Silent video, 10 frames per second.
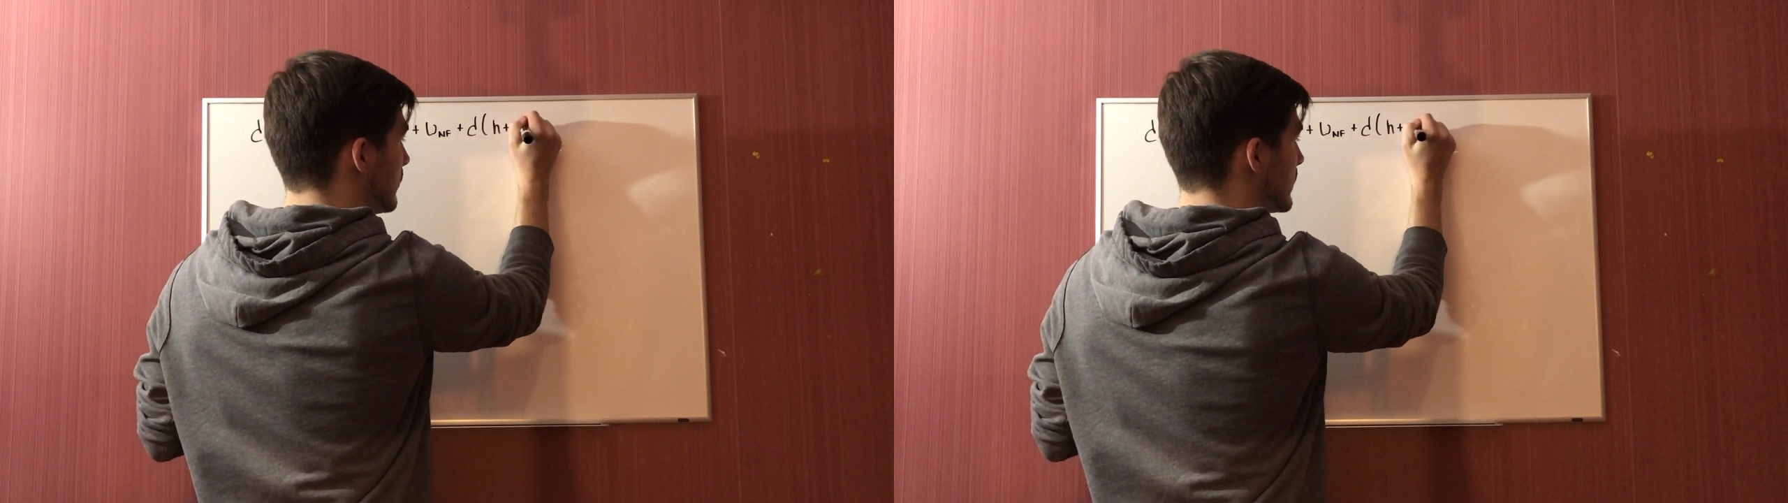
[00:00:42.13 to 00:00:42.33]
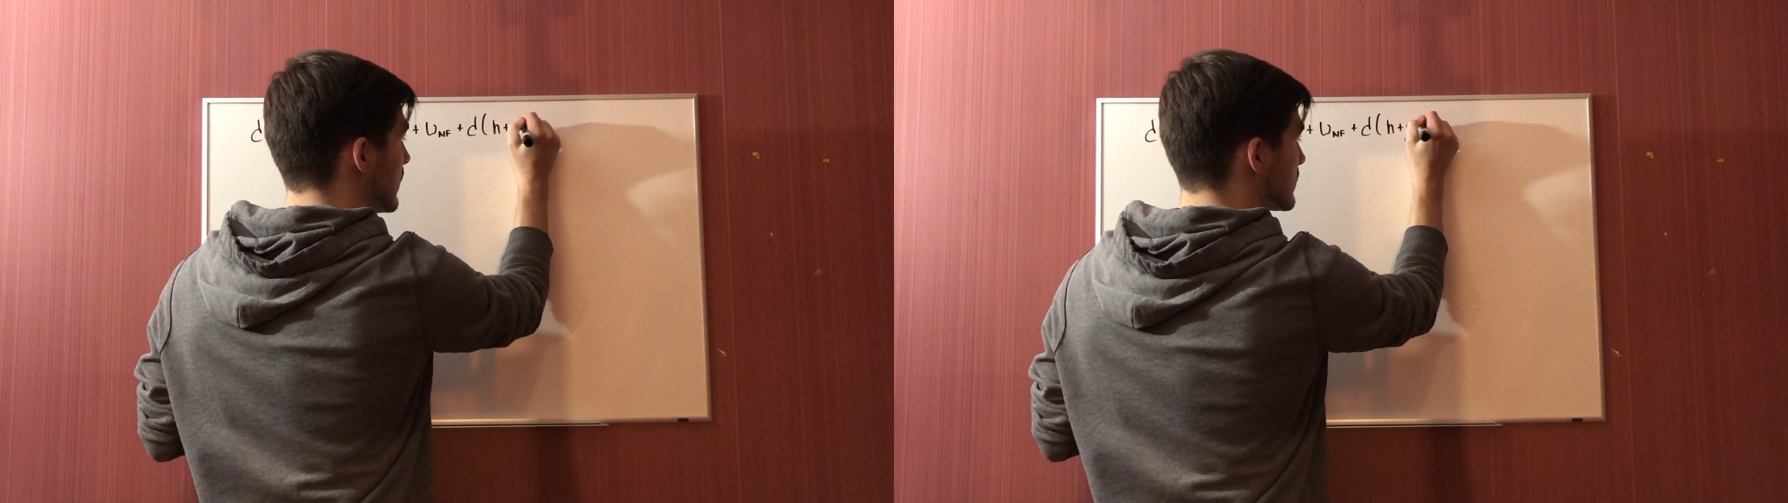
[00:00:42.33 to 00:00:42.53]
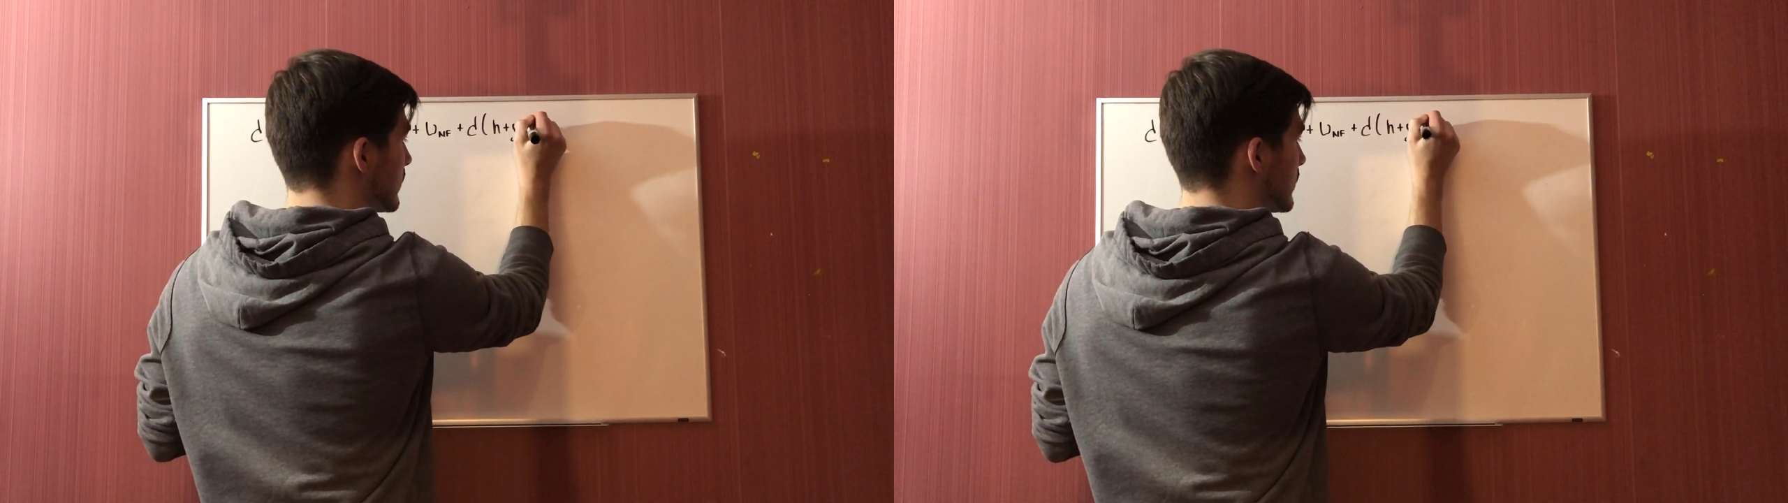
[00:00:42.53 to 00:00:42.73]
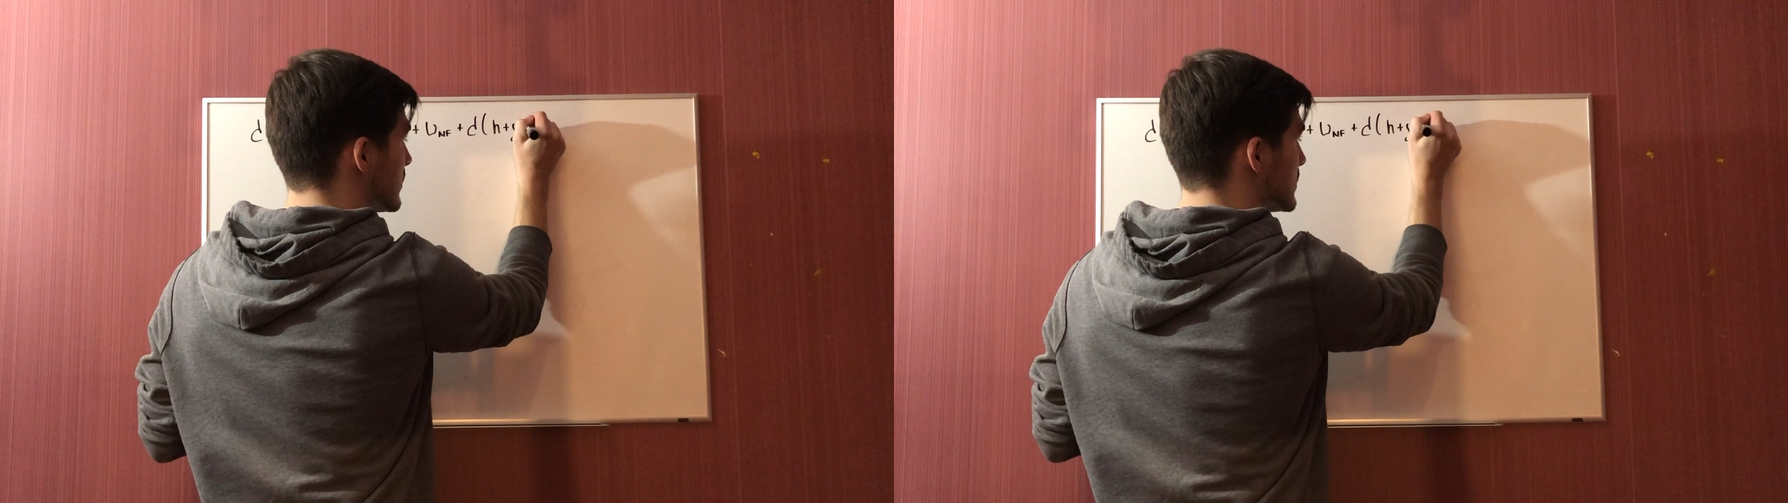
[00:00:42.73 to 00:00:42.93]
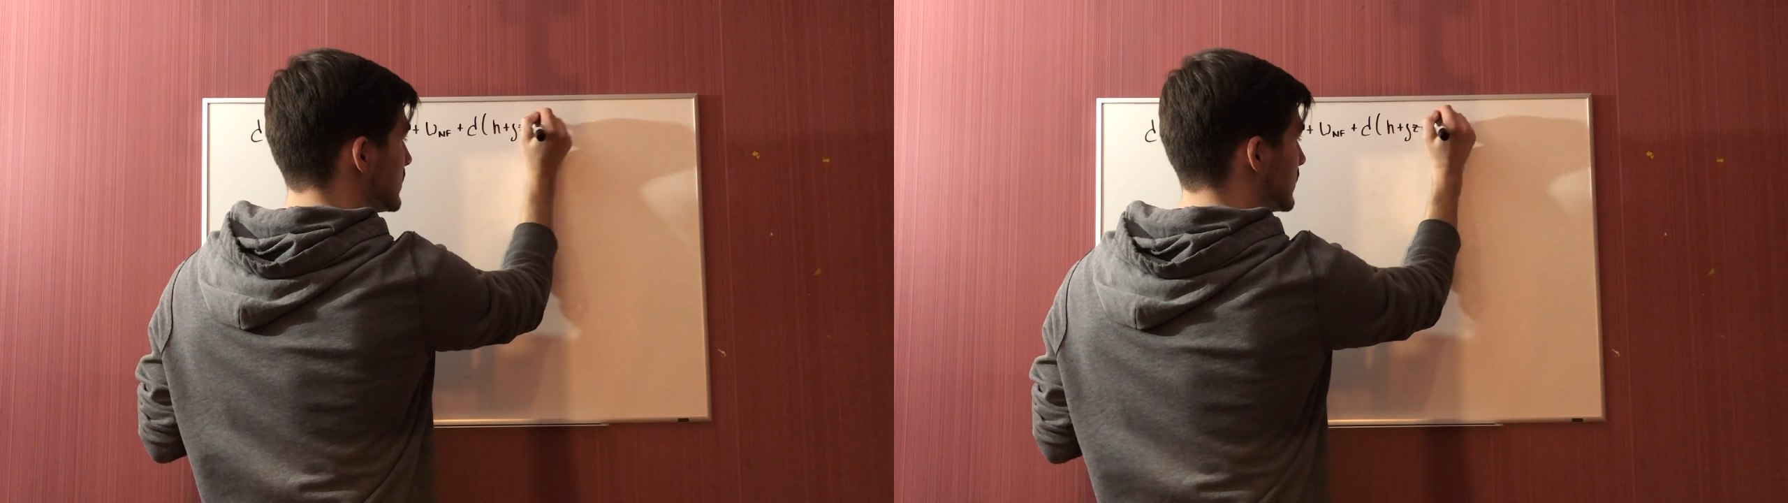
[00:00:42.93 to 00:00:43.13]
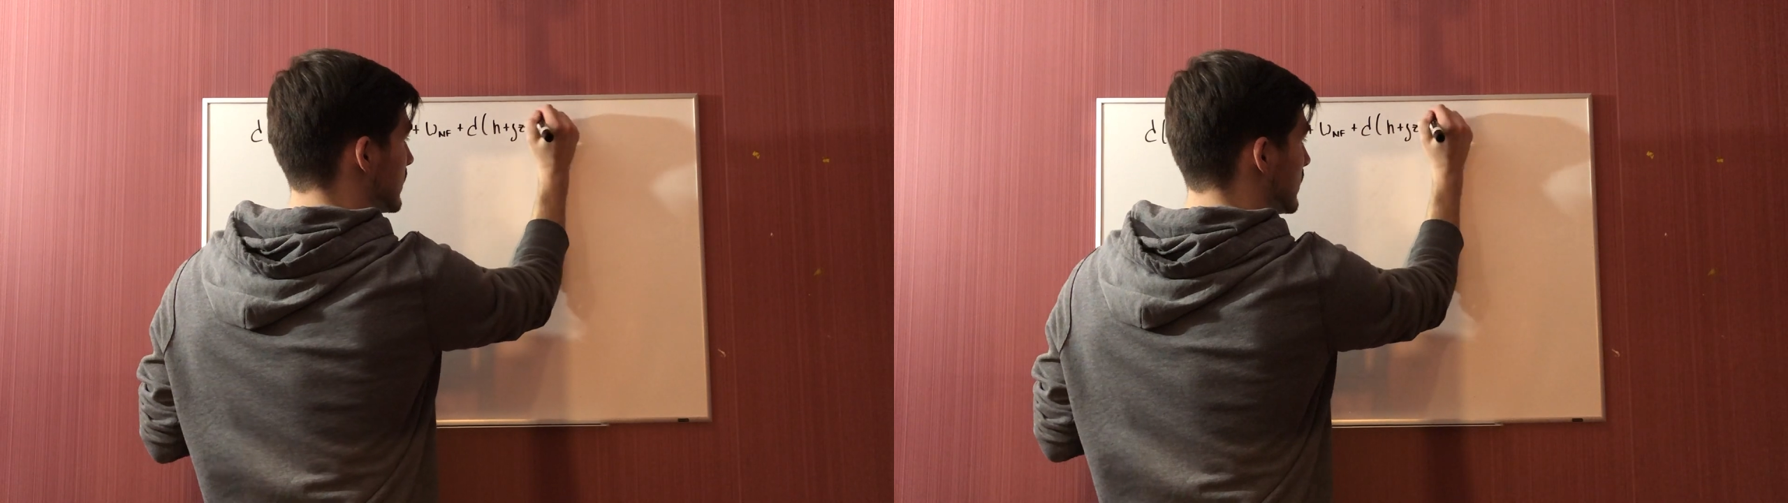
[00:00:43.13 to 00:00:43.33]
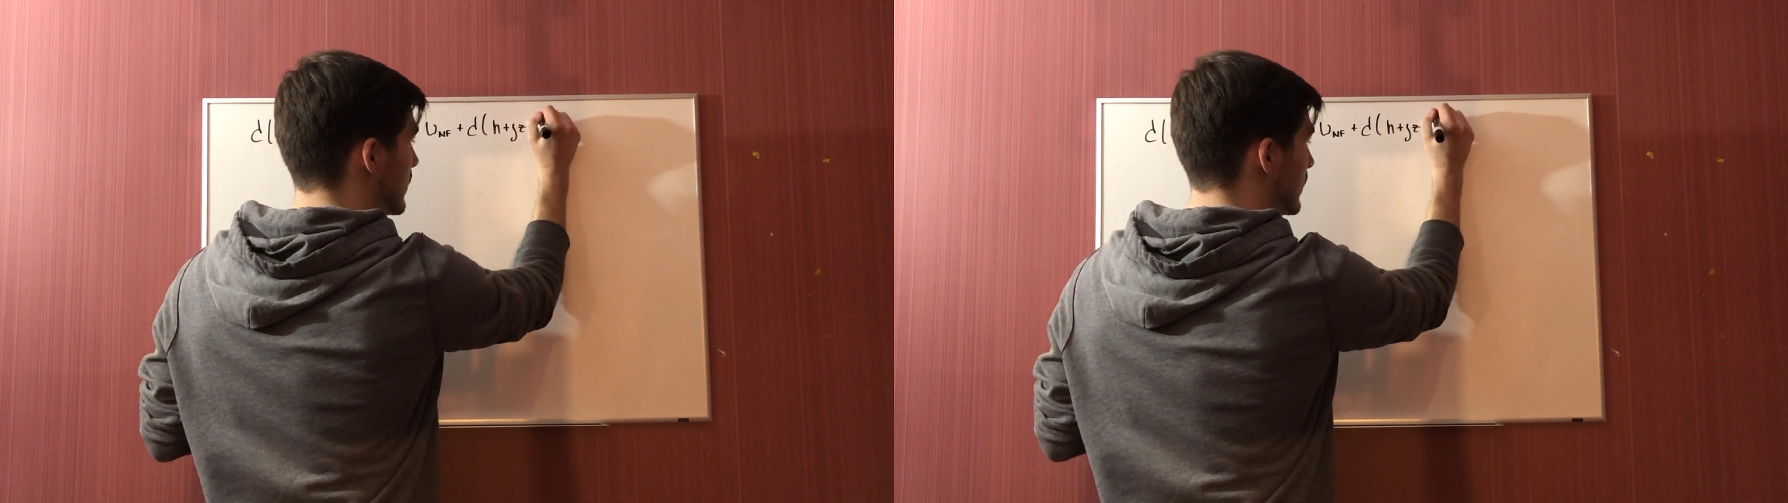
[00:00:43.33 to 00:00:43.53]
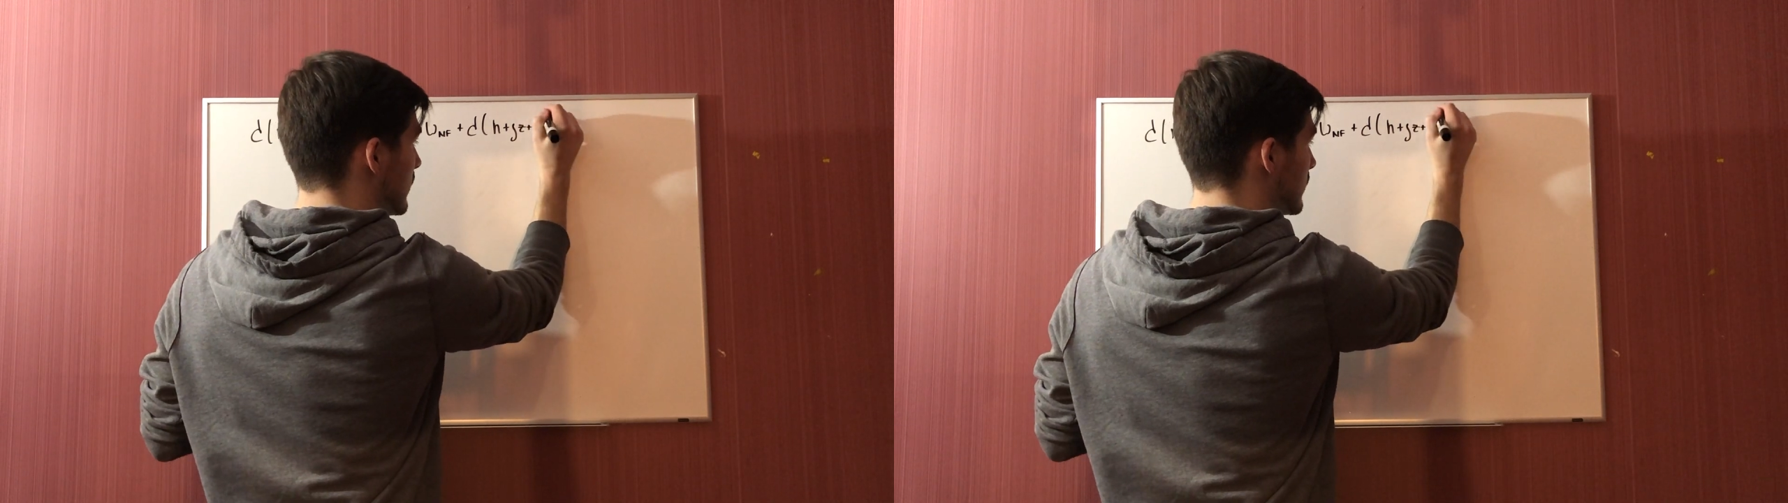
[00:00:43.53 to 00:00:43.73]
potential energy, and
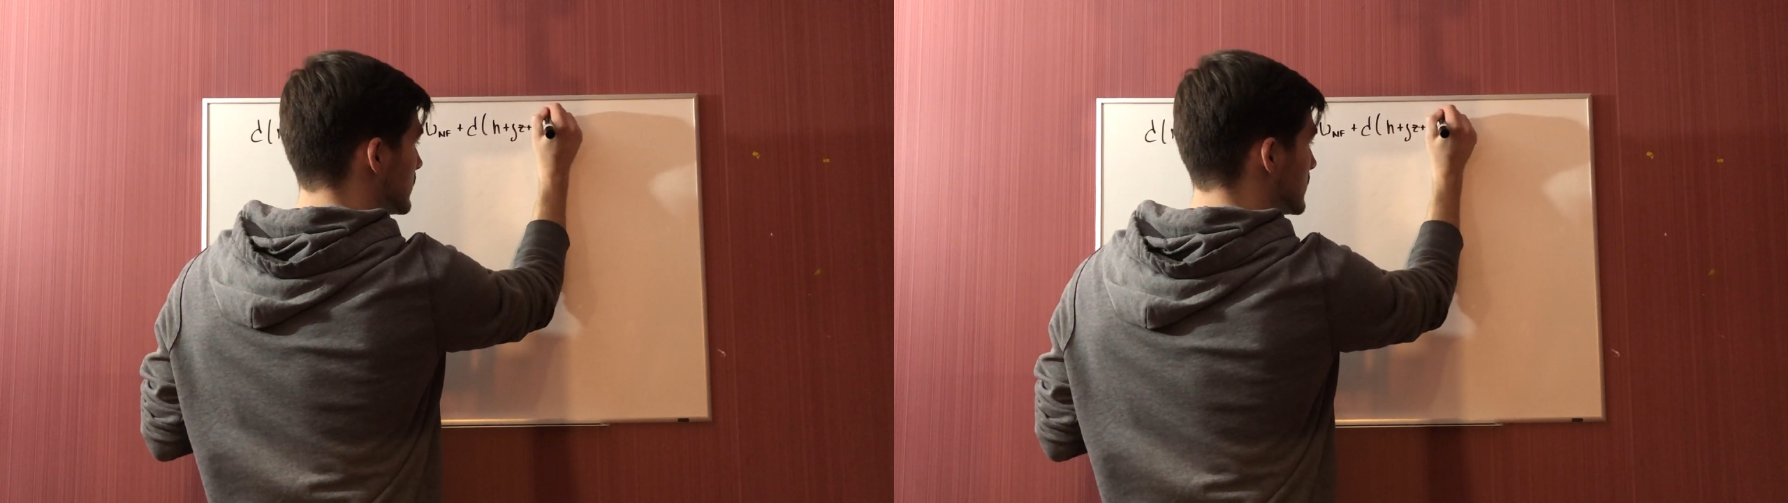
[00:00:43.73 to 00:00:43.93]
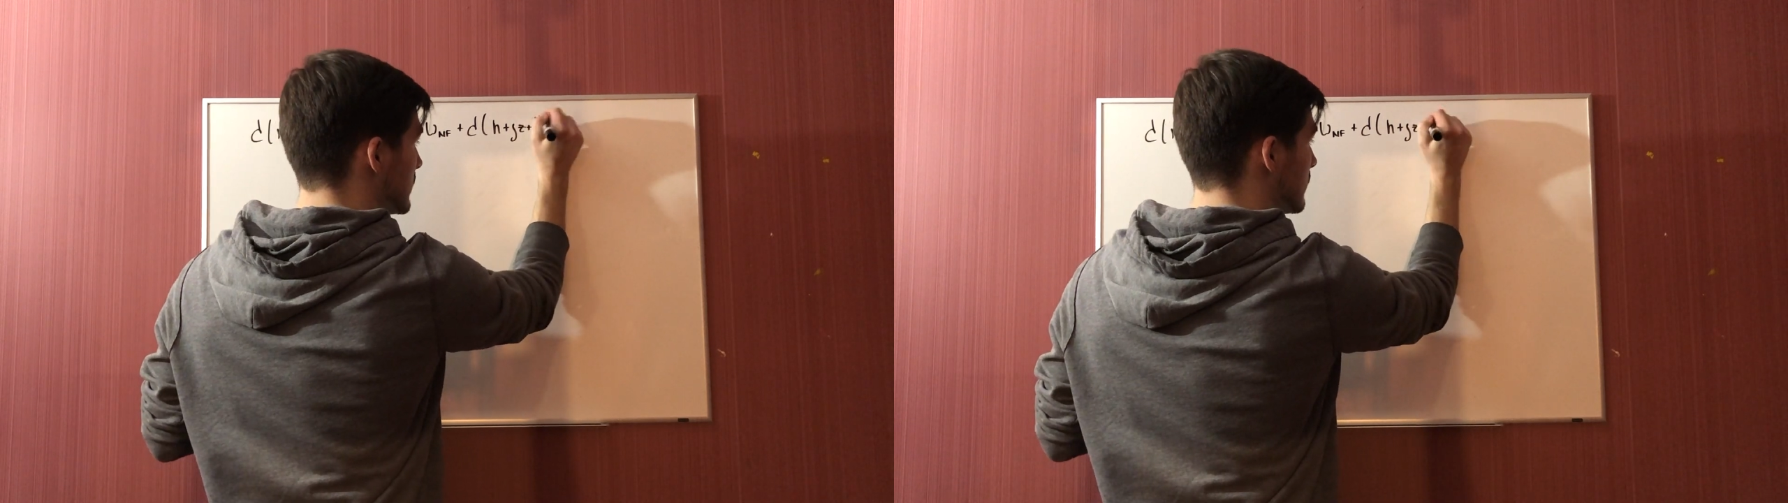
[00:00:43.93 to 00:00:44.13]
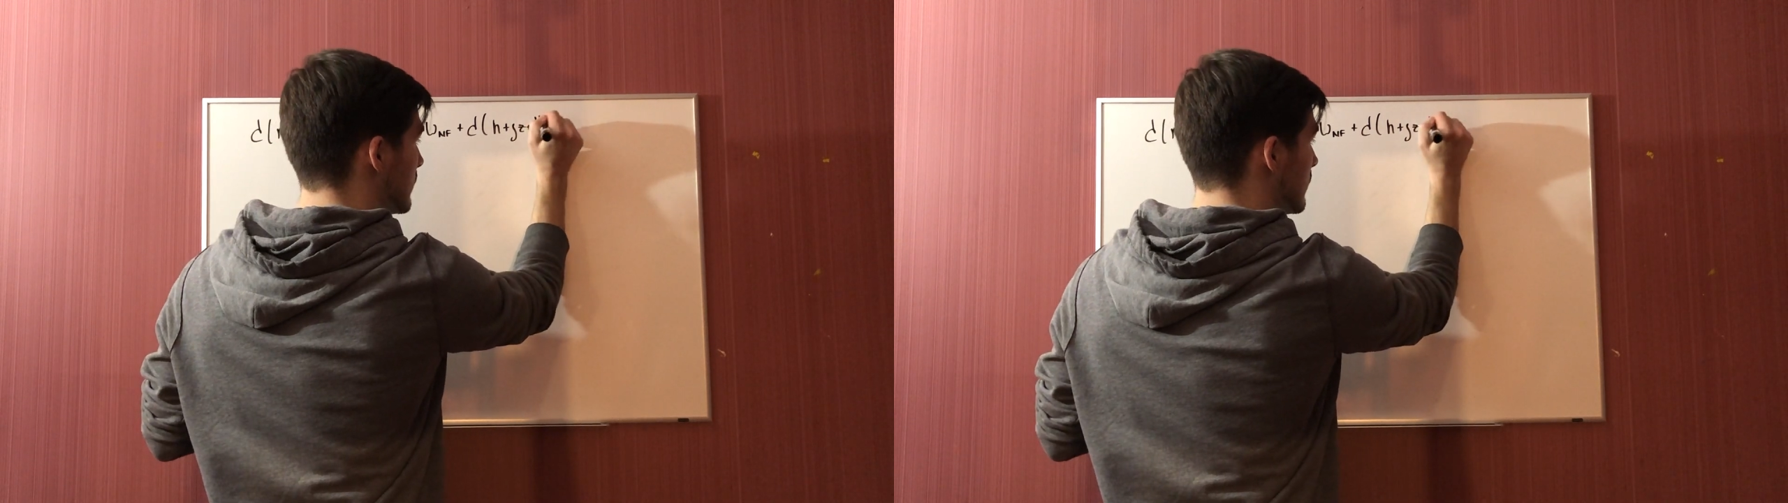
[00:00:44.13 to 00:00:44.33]
kinetic energy